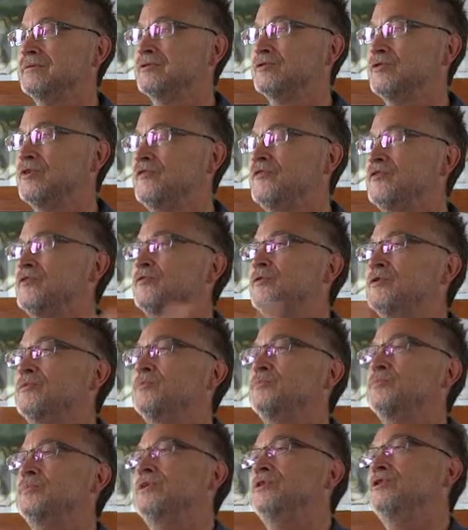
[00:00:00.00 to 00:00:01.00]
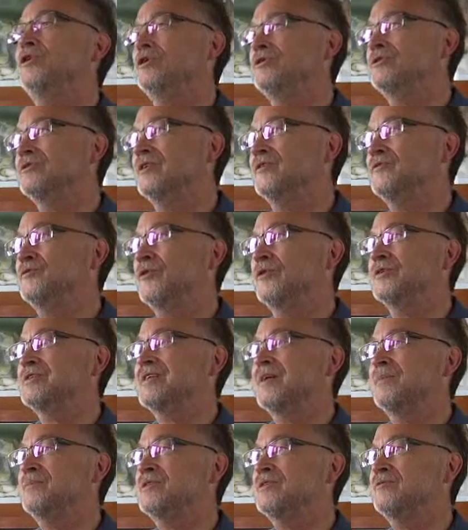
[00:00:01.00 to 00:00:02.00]
So if you would be not, if you are
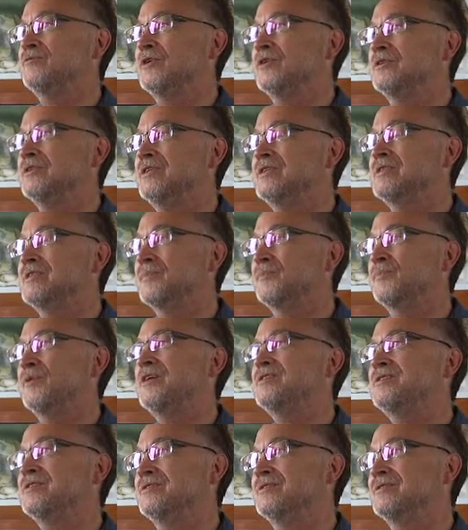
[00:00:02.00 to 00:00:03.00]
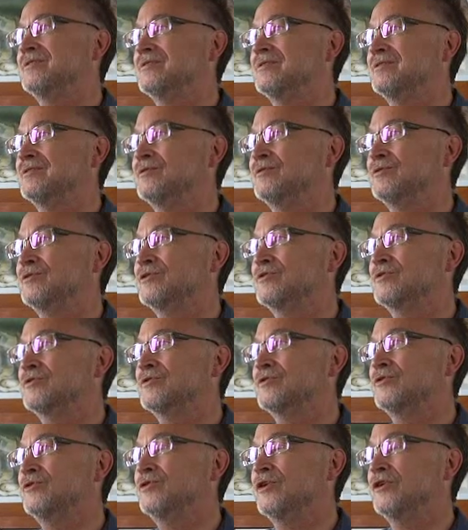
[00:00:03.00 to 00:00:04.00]
something what needs a presence, you
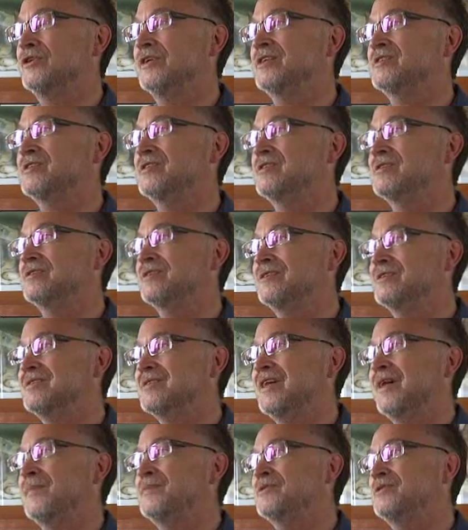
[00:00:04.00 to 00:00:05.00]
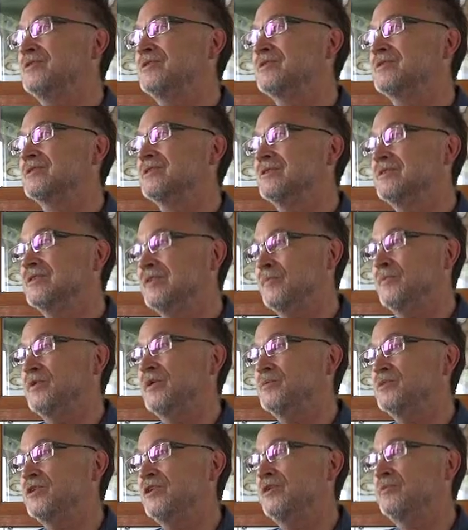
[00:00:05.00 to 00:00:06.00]
should not exist in the absence, in deep,
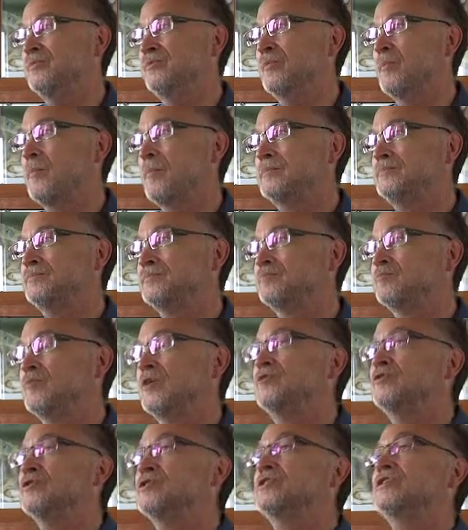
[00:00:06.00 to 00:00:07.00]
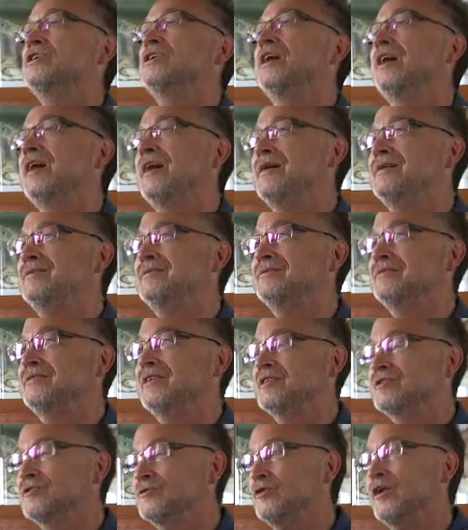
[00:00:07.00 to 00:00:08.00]
deep sleep. But you still are,
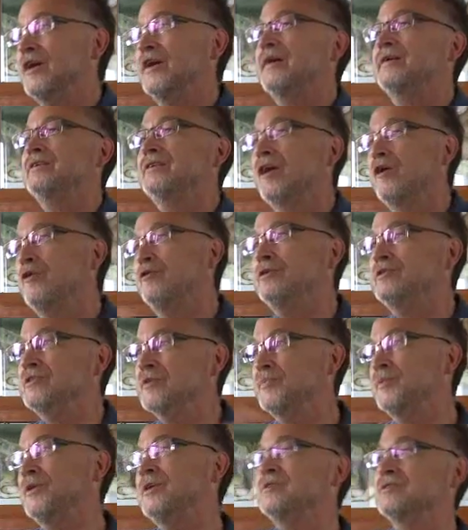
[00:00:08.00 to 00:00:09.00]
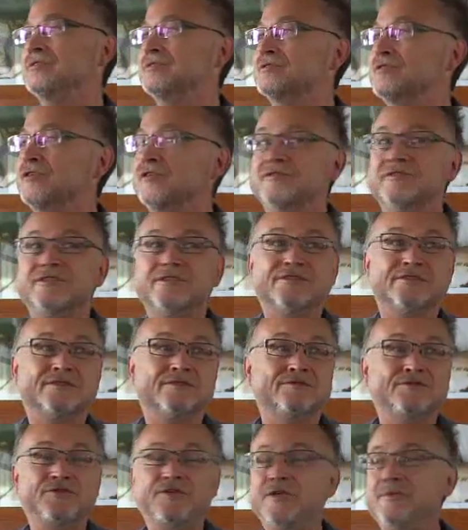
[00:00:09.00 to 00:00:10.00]
as you are now in the presence of this
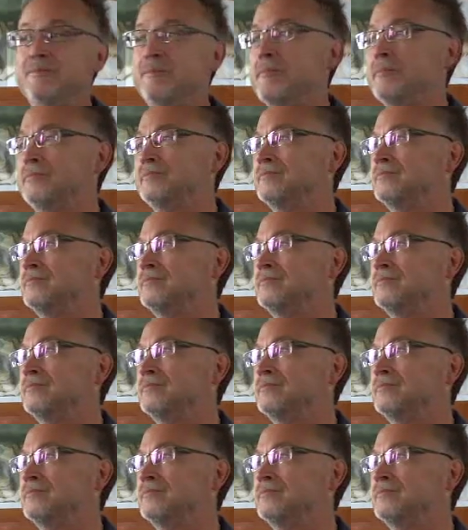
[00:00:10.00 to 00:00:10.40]
dream.